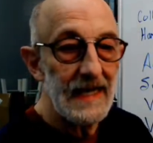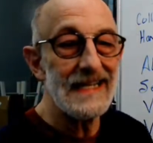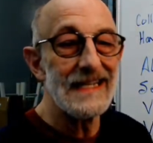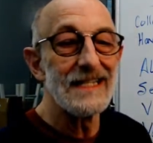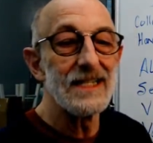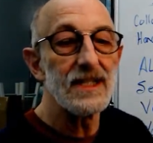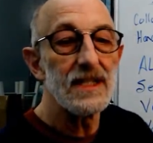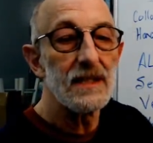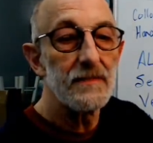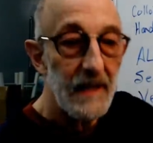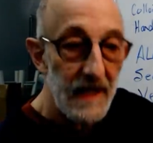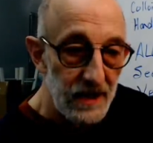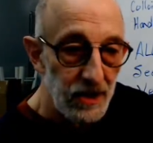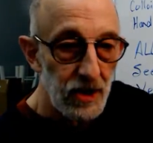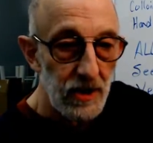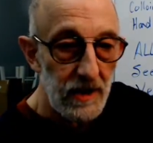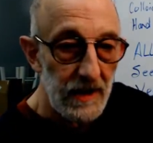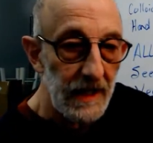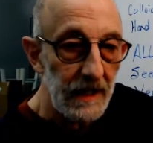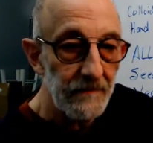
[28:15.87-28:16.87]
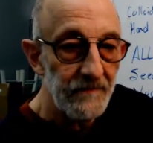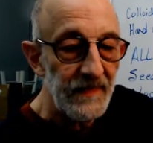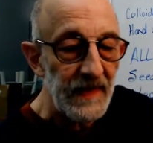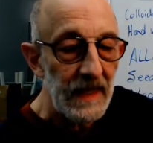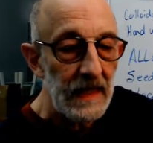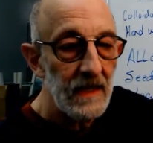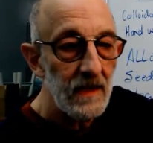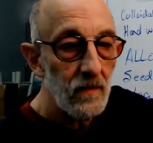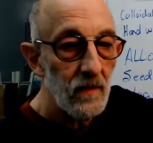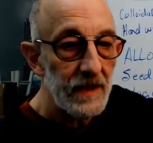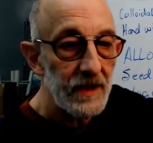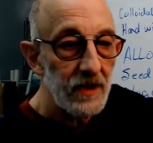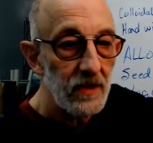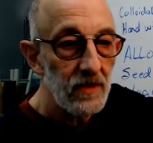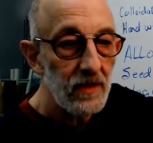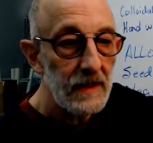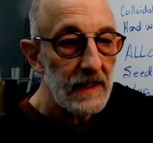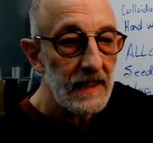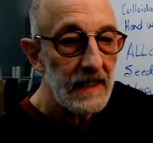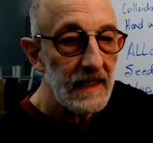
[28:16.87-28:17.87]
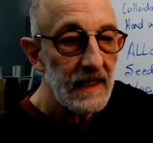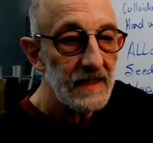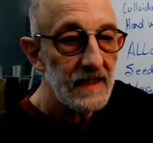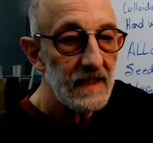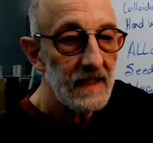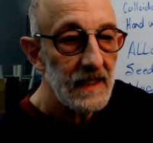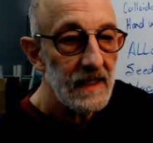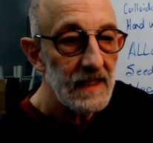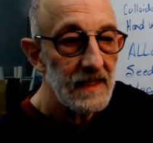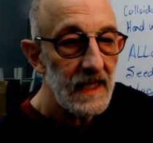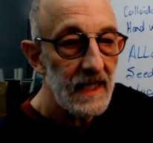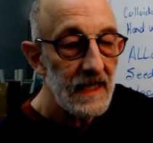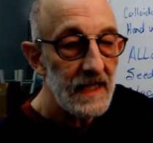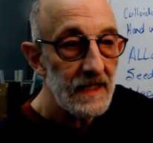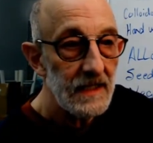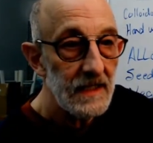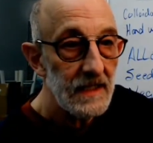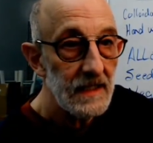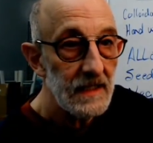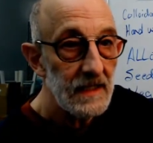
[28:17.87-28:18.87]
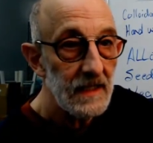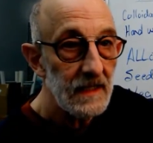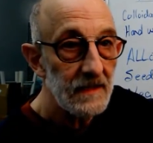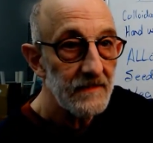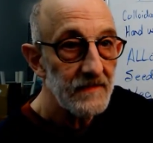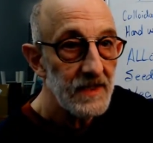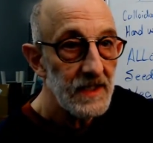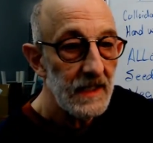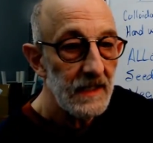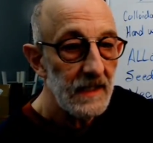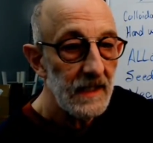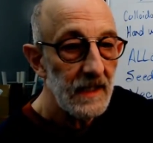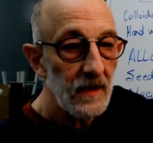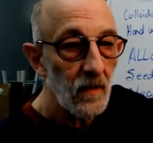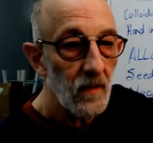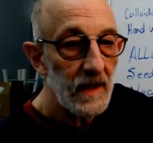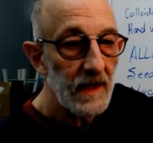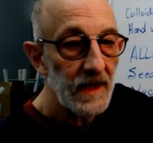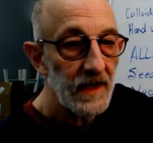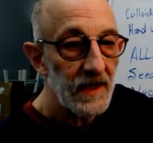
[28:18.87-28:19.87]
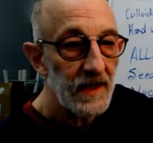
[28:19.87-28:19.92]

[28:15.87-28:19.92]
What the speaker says: Especially when you're looking at the idea of dealing with